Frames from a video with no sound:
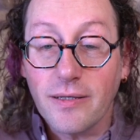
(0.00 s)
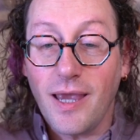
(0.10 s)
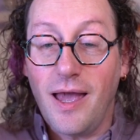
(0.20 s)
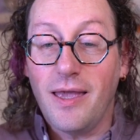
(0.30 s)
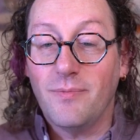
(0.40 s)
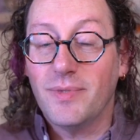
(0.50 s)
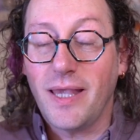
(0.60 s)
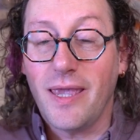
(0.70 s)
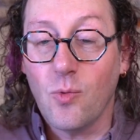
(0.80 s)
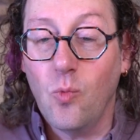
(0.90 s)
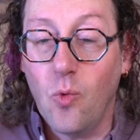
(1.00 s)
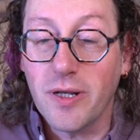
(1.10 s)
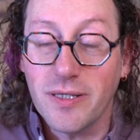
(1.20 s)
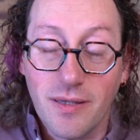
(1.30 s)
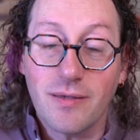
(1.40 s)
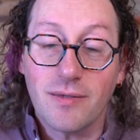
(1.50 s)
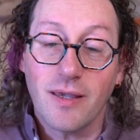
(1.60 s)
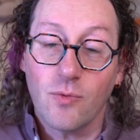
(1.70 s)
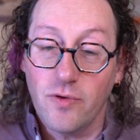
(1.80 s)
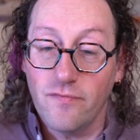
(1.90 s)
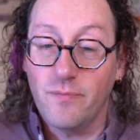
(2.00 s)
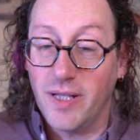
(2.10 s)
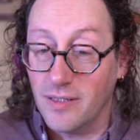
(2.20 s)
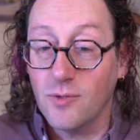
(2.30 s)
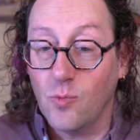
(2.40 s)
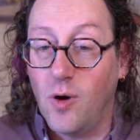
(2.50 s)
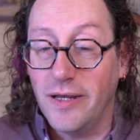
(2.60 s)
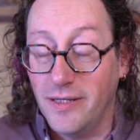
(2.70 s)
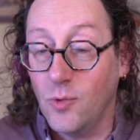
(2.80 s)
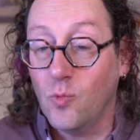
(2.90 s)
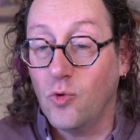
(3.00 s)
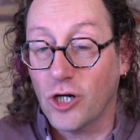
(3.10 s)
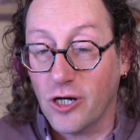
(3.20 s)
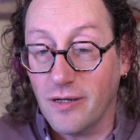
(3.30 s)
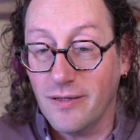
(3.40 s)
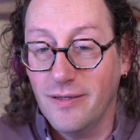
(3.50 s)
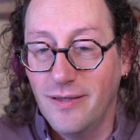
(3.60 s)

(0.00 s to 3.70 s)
time saying, "What is this thing we've built and why does it work?"